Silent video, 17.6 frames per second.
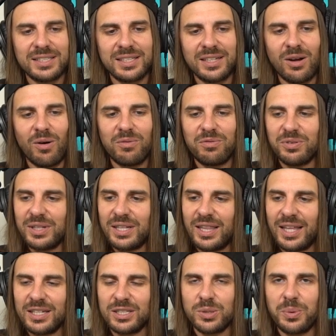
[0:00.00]
and hopefully
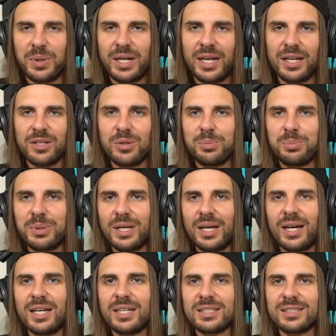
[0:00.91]
they tweet at
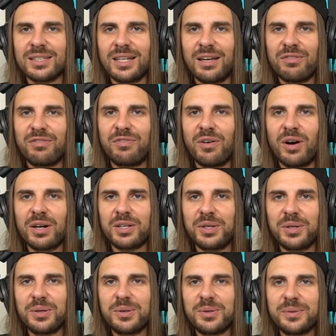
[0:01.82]
UPS, say, fuck
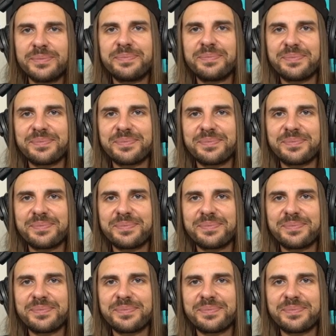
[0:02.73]
you.